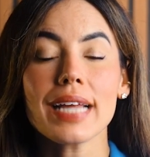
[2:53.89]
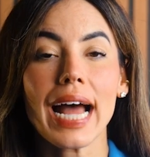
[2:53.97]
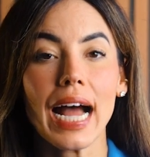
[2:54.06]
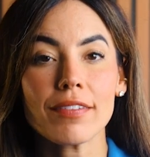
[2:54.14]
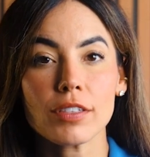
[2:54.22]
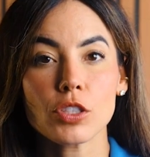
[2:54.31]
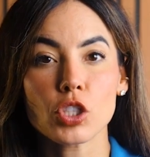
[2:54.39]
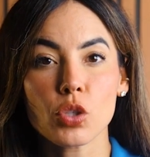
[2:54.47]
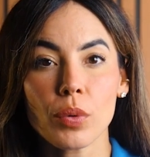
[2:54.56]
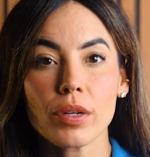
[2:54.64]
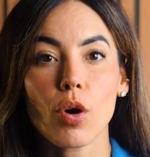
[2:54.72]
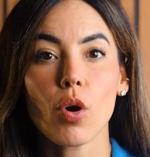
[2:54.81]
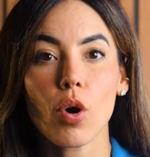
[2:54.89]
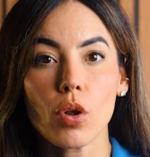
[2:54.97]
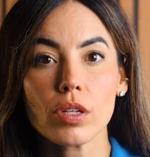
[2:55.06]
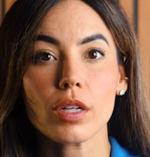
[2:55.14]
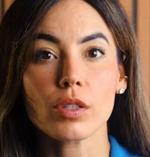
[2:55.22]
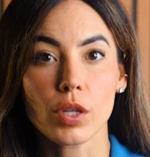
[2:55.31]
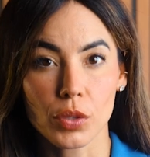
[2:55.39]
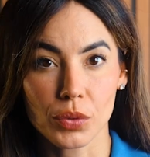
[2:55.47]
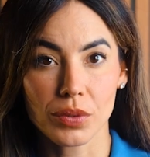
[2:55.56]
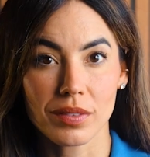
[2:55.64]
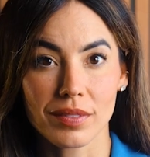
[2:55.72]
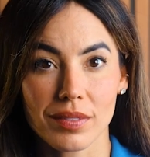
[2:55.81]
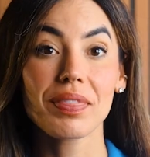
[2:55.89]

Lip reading: have to do it all alone.